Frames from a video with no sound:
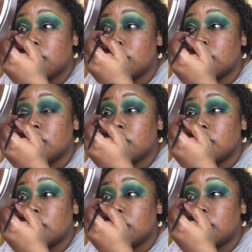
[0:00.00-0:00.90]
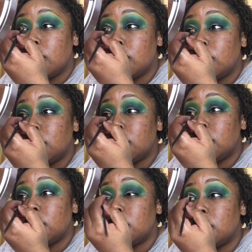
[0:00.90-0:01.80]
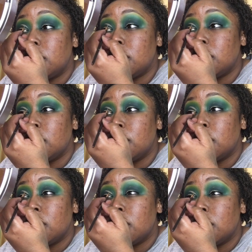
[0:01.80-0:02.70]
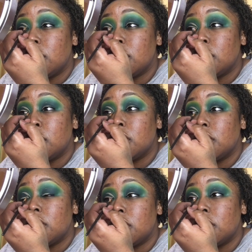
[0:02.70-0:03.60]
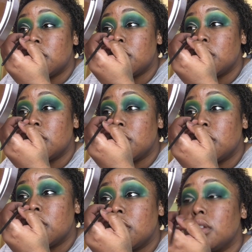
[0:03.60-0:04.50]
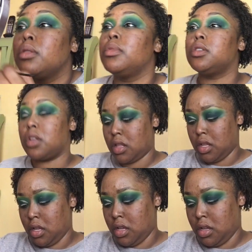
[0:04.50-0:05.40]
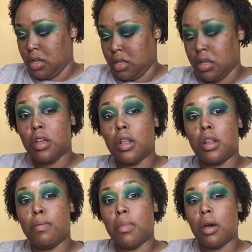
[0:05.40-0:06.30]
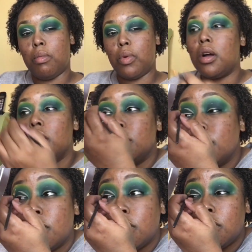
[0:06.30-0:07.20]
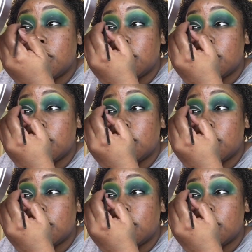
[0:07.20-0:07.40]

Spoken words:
So I start to draw it and then I color it in just to give me a better picture, and then it shows me if I have any dips or bows or anything I